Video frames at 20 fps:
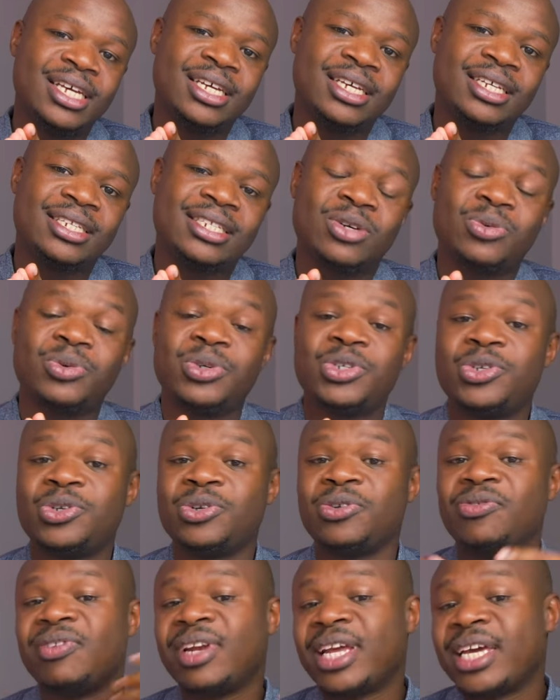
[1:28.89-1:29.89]
It's a question
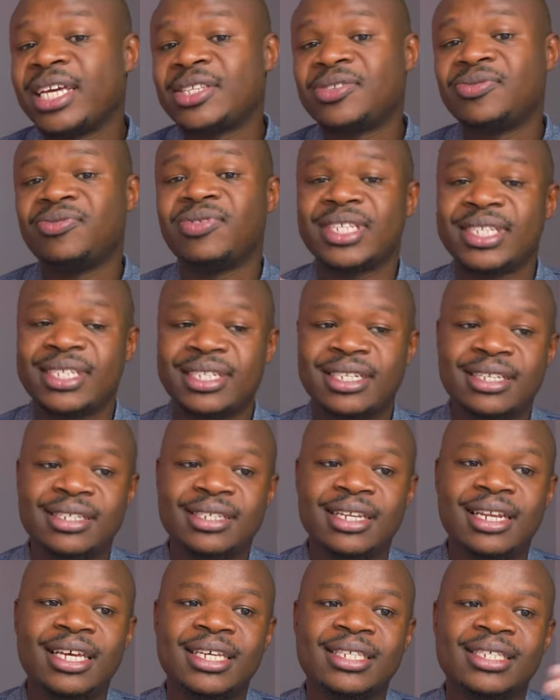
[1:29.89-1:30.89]
of likes versus
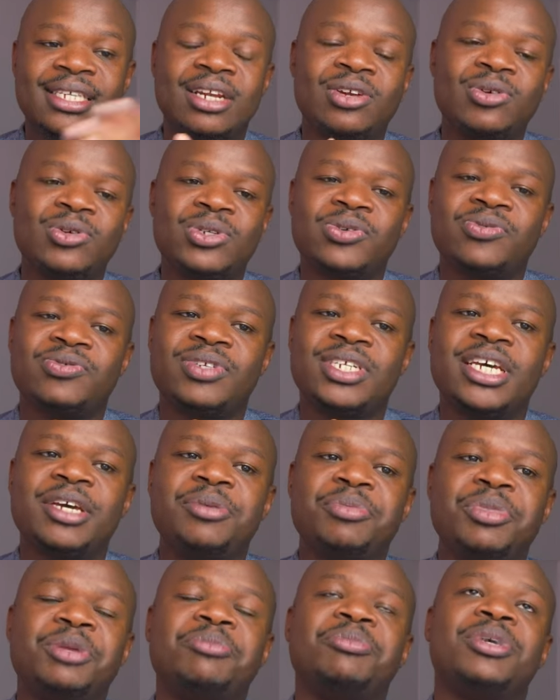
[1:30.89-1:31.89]
dislikes. A lot of
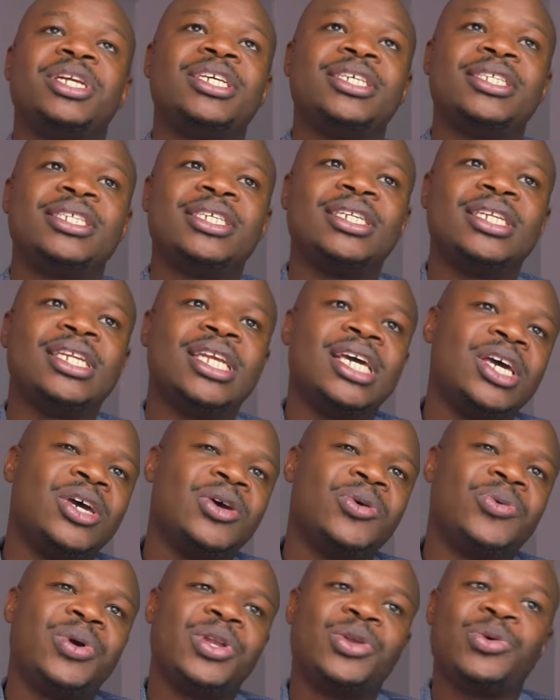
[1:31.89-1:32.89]
time in medicine,
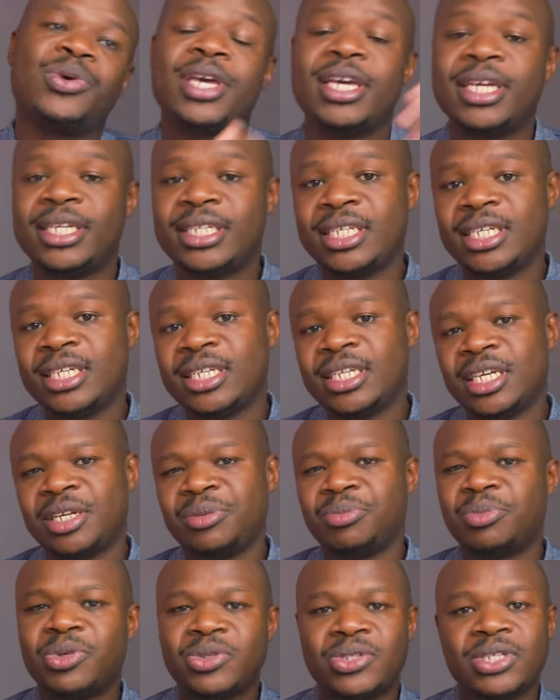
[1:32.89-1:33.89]
when you get in,
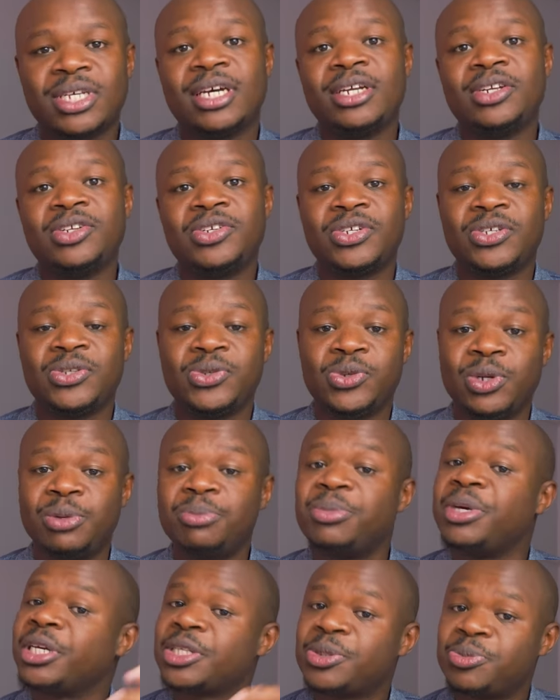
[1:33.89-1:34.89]
in most countries, you'll
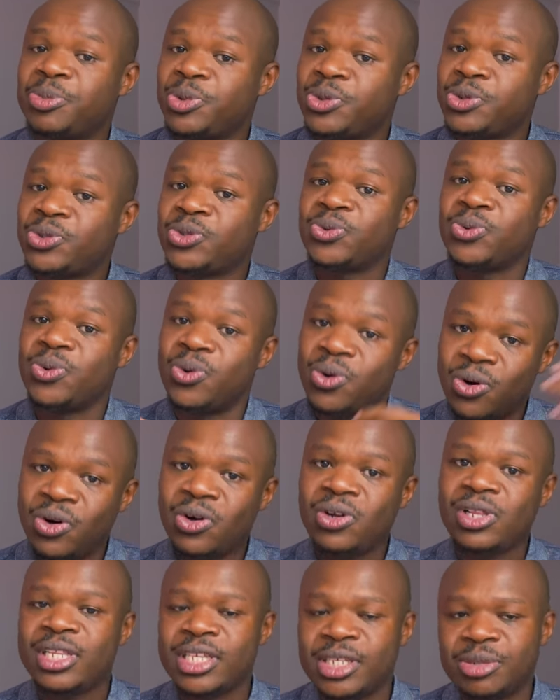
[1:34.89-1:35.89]
be exposed to
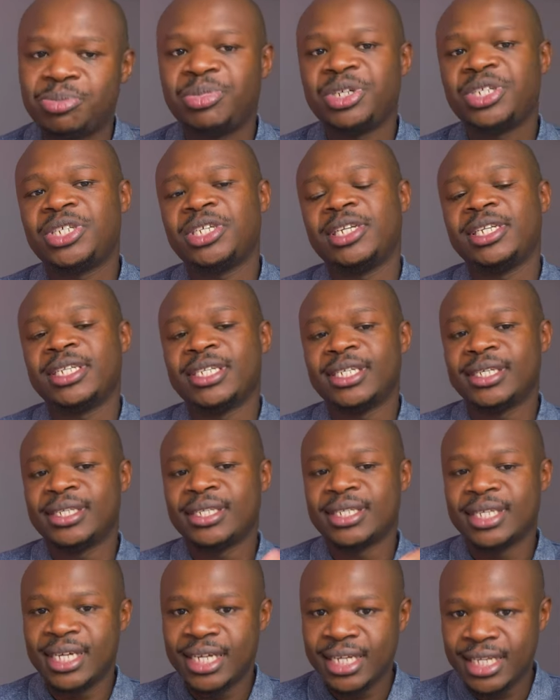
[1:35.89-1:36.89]
all the
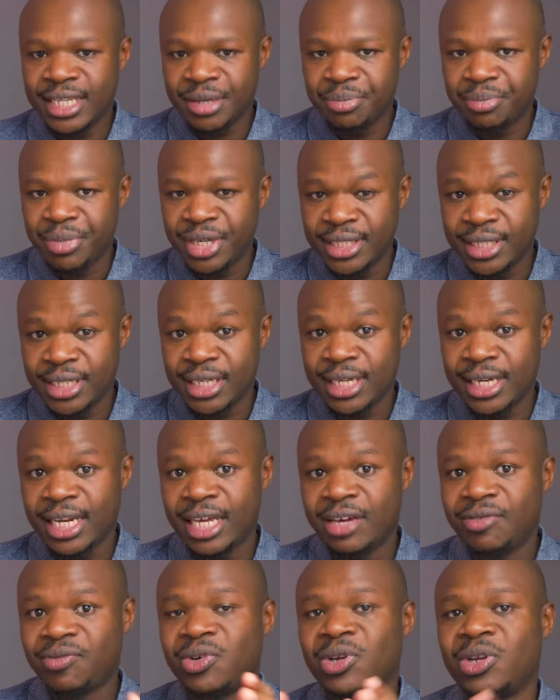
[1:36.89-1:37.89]
specialties at the basic
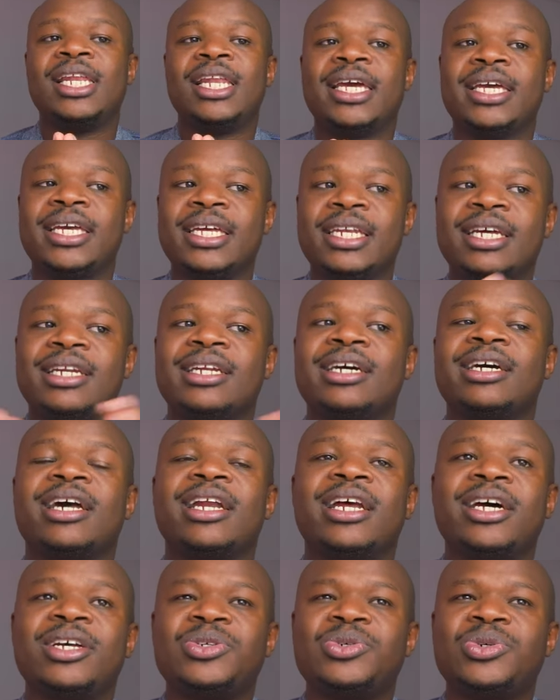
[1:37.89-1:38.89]
level. Like in
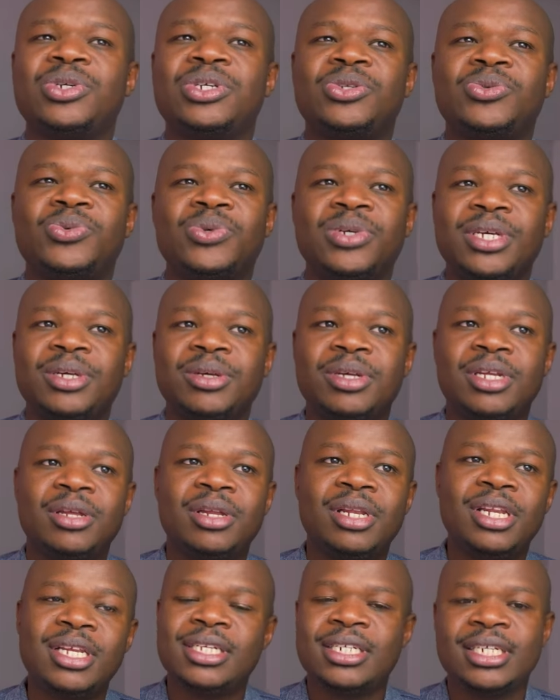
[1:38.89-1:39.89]
undergraduate, we
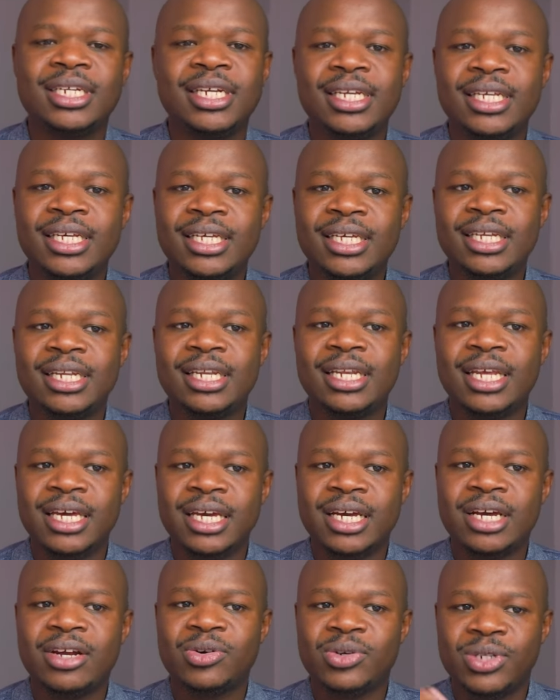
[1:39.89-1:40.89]
literally
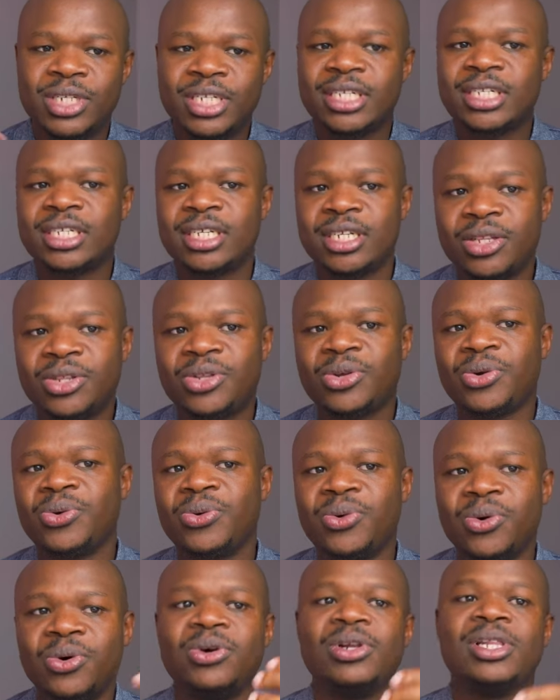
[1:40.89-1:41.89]
like rotated
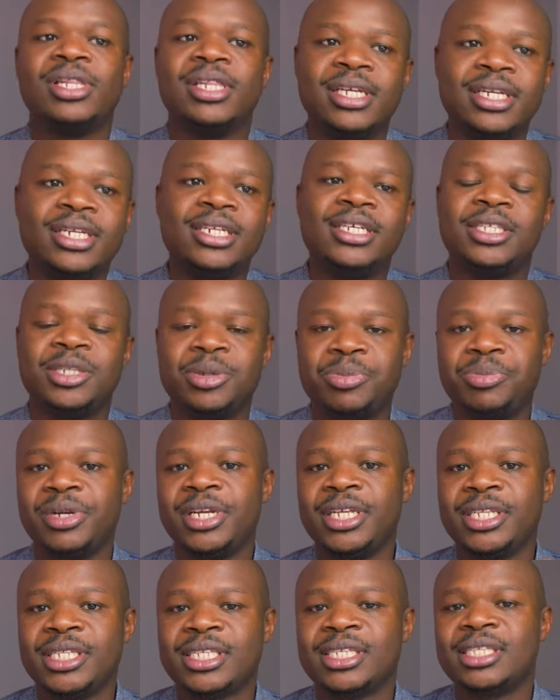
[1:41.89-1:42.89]
through all the
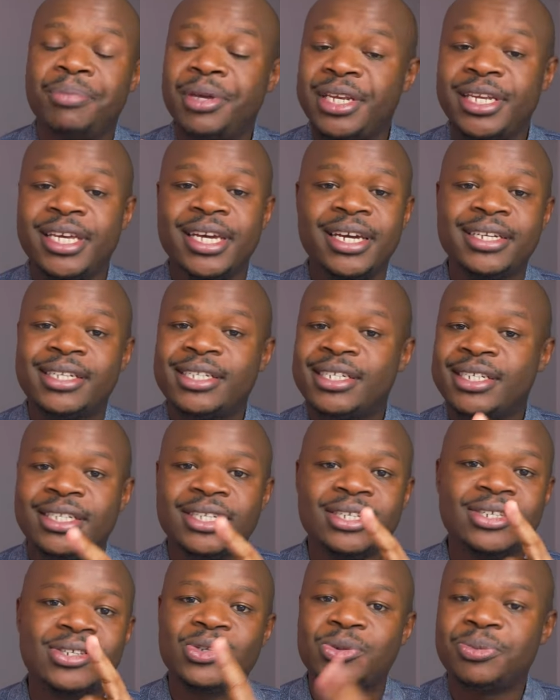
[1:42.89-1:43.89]
disciplines,
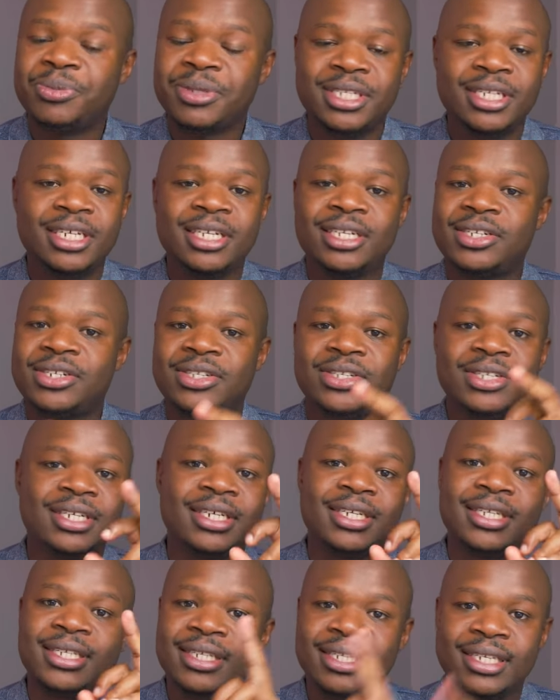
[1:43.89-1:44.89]
pediatrics,
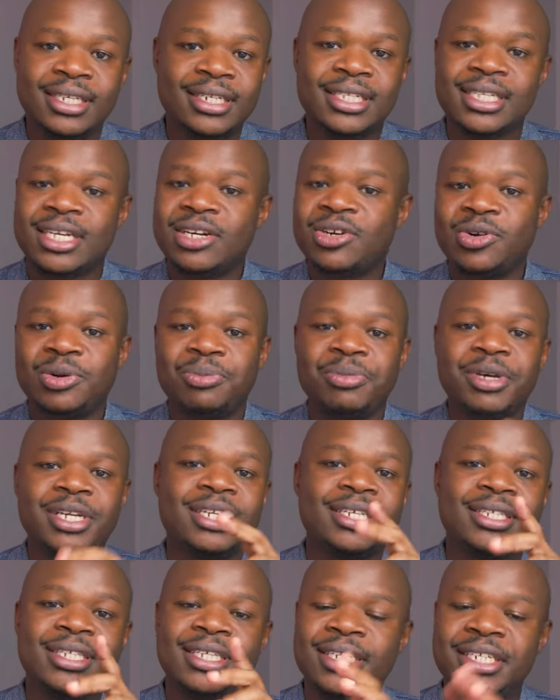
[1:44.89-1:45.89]
obstetrics, internal
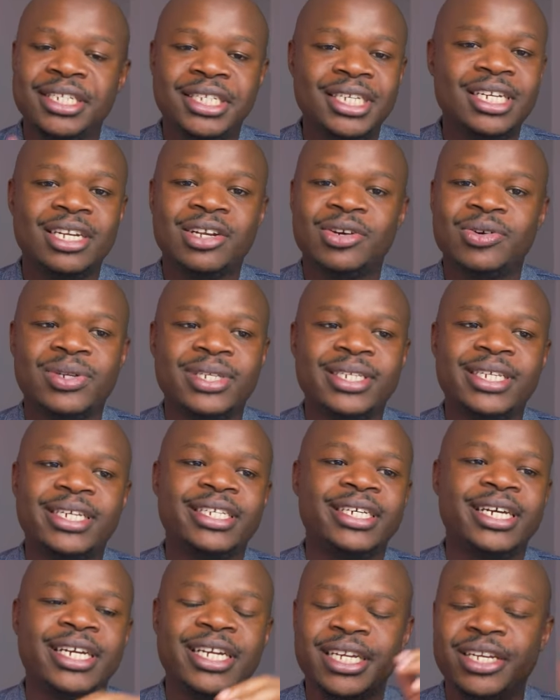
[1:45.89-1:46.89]
medicine, general
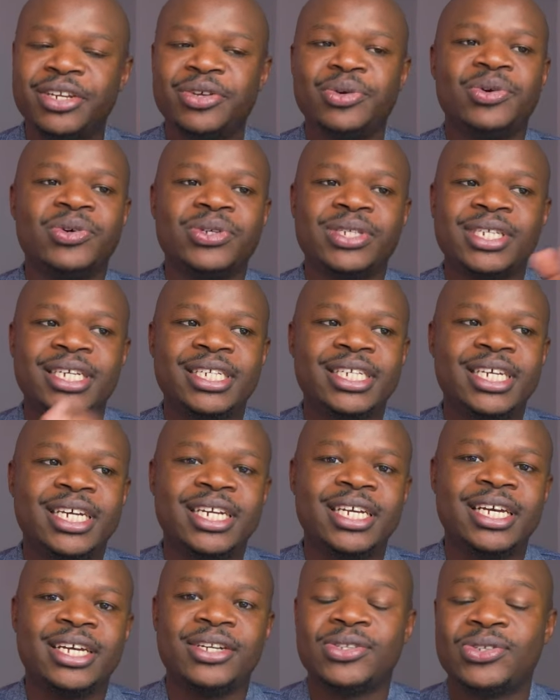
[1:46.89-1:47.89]
surgery,
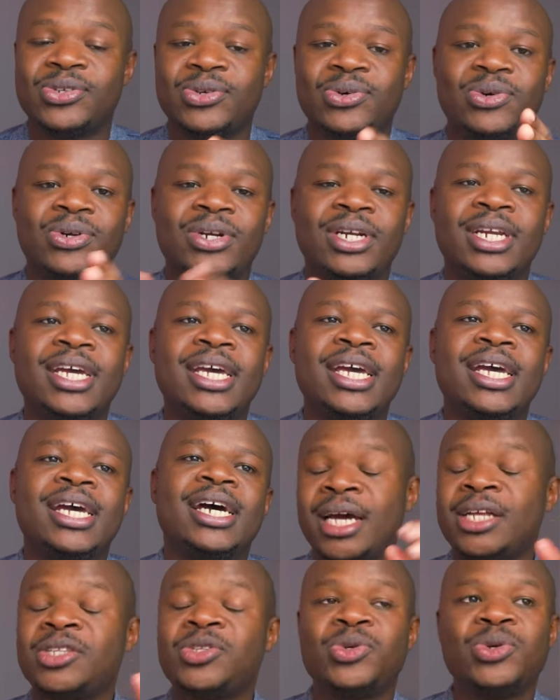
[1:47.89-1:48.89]
neurosurgery, and so on.
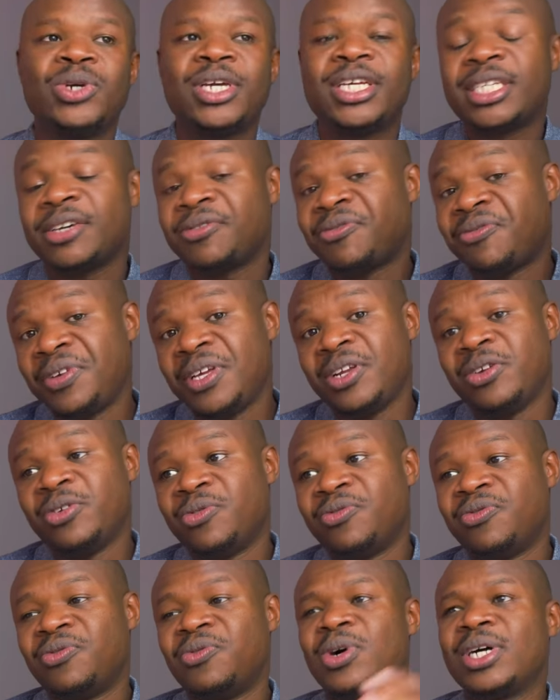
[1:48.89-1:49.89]
And so you get a feel
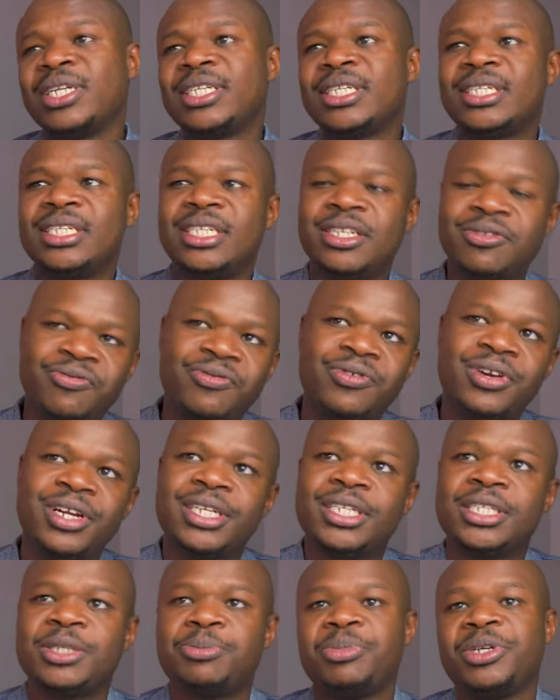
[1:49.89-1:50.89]
of what
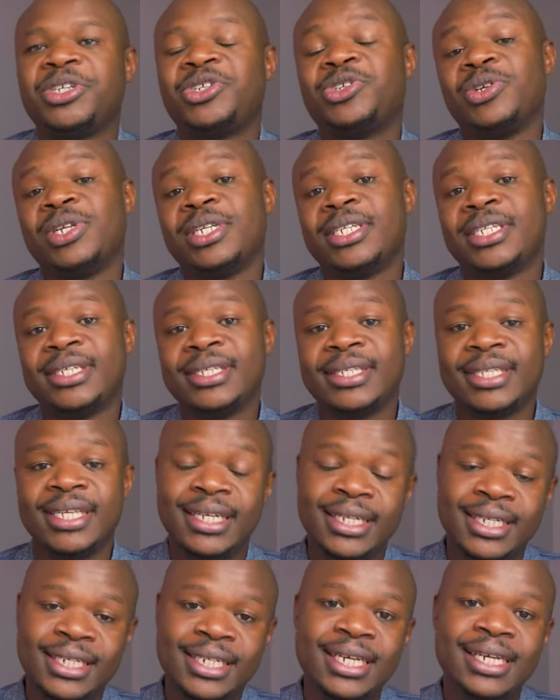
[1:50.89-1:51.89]
different specialties
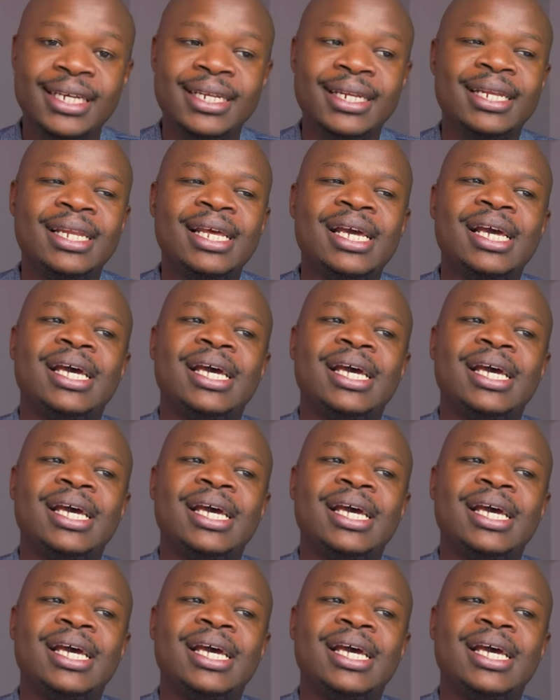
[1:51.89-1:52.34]
entail.